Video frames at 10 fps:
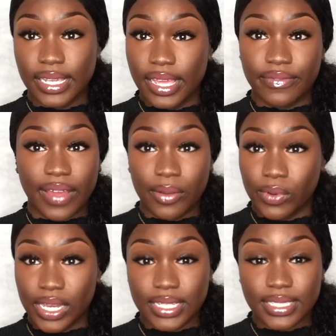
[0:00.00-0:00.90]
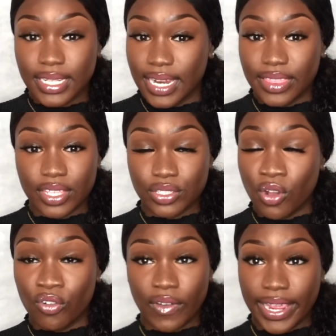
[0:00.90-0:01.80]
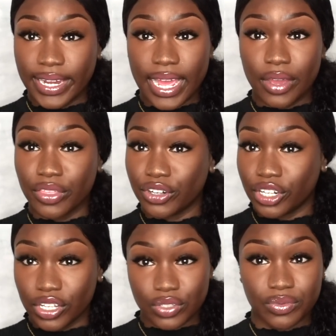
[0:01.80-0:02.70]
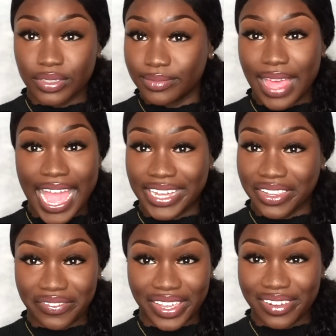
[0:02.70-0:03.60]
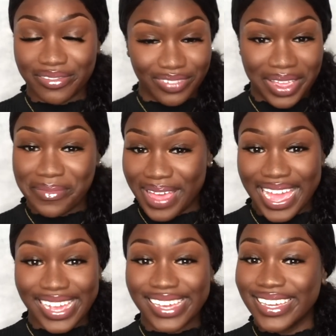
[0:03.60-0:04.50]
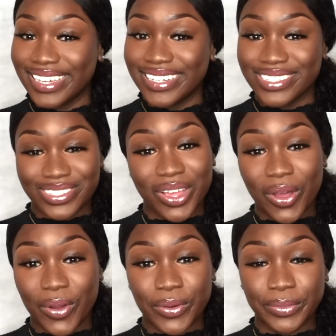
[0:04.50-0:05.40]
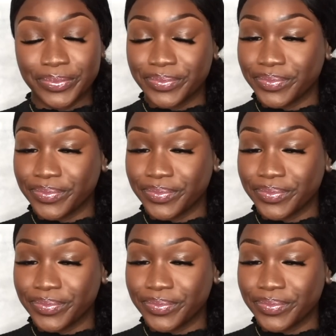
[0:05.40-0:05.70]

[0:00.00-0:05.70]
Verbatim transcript: if I was to let this go right now, the curls would activate right back. So